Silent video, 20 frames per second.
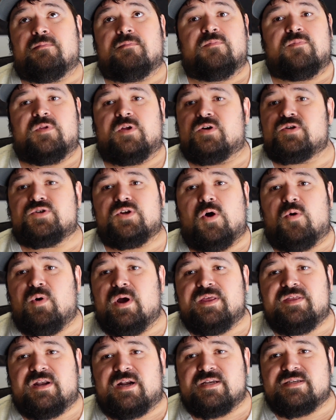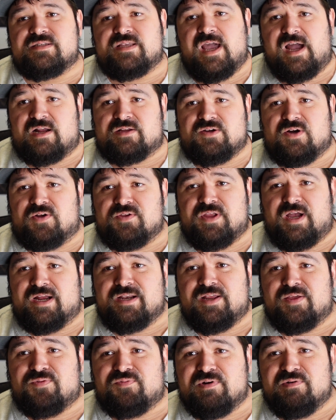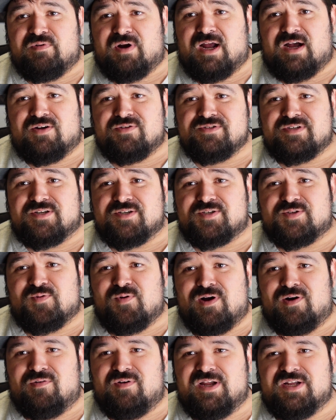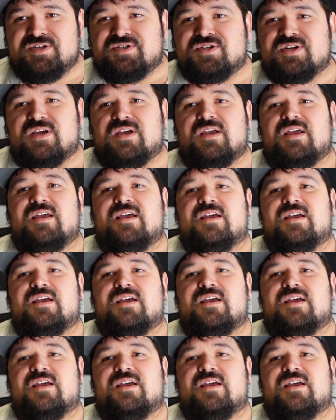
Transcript: there's no way that I stacked all 93 rounds in a square inch,